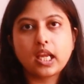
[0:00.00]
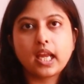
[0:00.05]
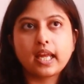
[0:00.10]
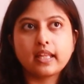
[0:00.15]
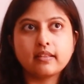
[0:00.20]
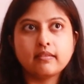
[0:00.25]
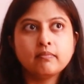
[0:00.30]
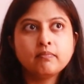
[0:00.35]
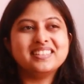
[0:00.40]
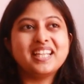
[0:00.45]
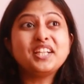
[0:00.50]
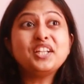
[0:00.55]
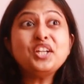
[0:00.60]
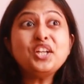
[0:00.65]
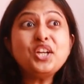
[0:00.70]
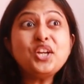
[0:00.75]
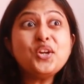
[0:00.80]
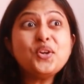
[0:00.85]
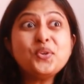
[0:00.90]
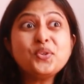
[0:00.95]
And that
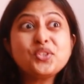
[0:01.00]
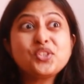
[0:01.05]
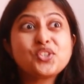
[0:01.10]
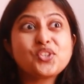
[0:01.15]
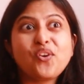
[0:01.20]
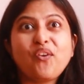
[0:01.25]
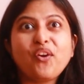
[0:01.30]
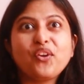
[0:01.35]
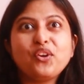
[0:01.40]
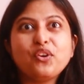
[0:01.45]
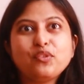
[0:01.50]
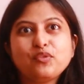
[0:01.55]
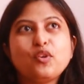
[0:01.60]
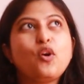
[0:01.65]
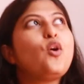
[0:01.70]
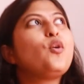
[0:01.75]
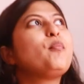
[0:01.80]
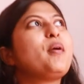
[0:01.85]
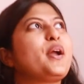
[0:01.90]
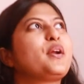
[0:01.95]
new joy of,
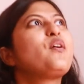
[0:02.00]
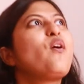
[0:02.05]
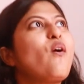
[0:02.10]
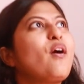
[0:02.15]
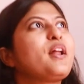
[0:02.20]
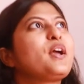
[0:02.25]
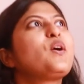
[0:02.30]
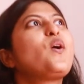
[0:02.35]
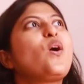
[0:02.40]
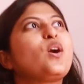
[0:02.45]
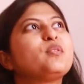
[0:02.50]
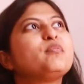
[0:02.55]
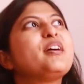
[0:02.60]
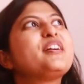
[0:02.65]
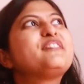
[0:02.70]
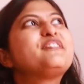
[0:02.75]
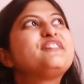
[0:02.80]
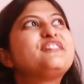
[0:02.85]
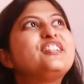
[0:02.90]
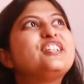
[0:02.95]
oh my god, I got
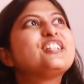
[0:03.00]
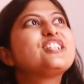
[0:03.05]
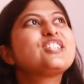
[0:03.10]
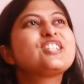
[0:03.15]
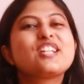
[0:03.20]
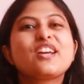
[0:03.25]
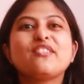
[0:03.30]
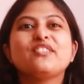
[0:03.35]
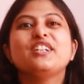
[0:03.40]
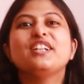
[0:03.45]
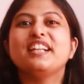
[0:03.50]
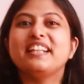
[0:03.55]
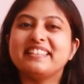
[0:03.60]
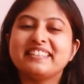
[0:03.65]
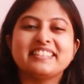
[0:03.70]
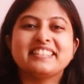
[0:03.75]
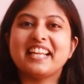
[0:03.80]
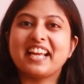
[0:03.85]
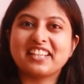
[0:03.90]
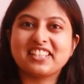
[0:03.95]
my first ever
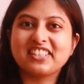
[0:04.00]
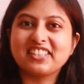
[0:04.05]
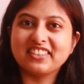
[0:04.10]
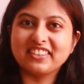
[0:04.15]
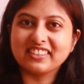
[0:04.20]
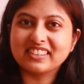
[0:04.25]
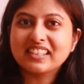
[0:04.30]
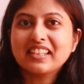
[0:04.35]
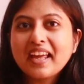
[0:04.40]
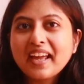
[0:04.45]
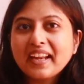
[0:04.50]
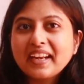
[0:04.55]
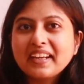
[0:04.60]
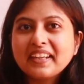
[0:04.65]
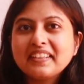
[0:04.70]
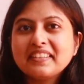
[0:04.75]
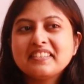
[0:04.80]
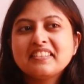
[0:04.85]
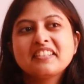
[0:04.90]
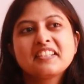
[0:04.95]
international
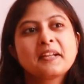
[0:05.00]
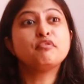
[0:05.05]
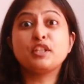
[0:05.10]
client,